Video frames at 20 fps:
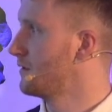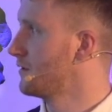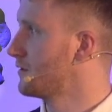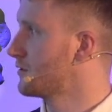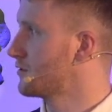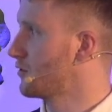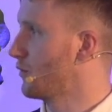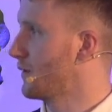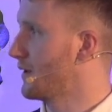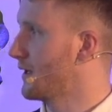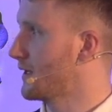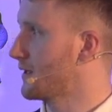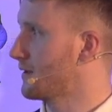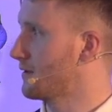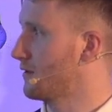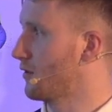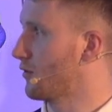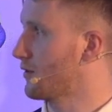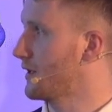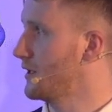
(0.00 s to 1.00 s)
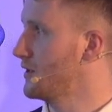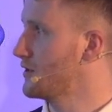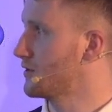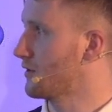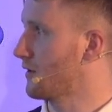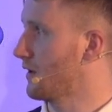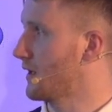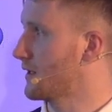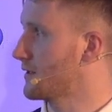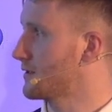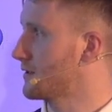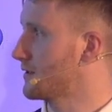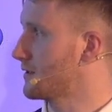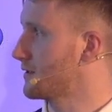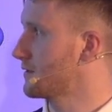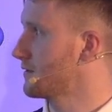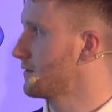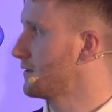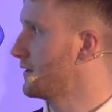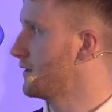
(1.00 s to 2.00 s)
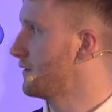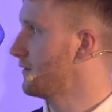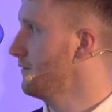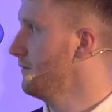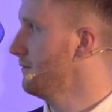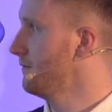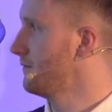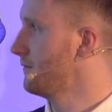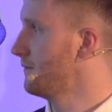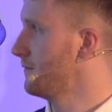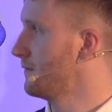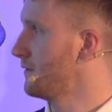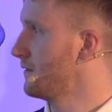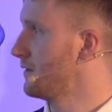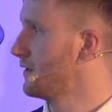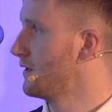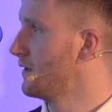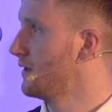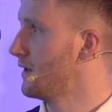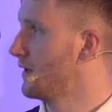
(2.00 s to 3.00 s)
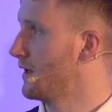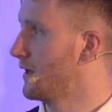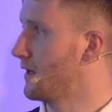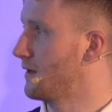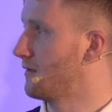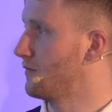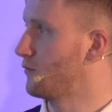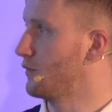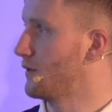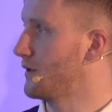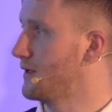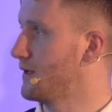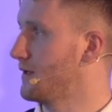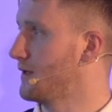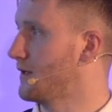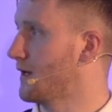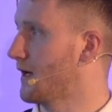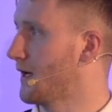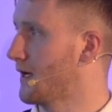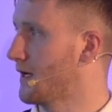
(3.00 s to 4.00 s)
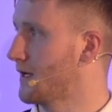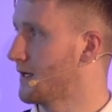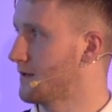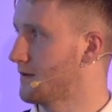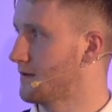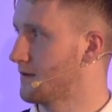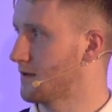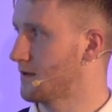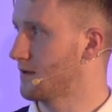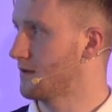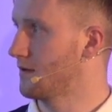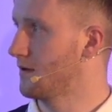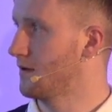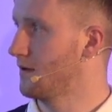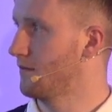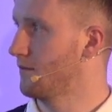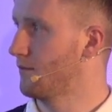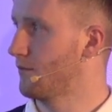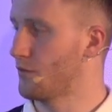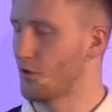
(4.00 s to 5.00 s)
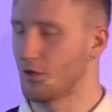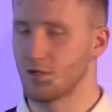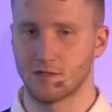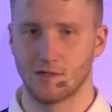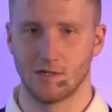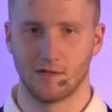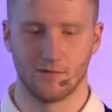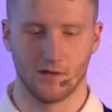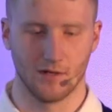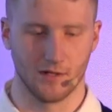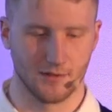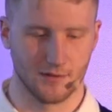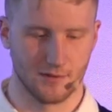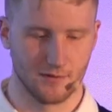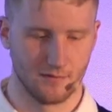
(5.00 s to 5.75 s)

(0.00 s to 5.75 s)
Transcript: So we had location classes here, and we had price levels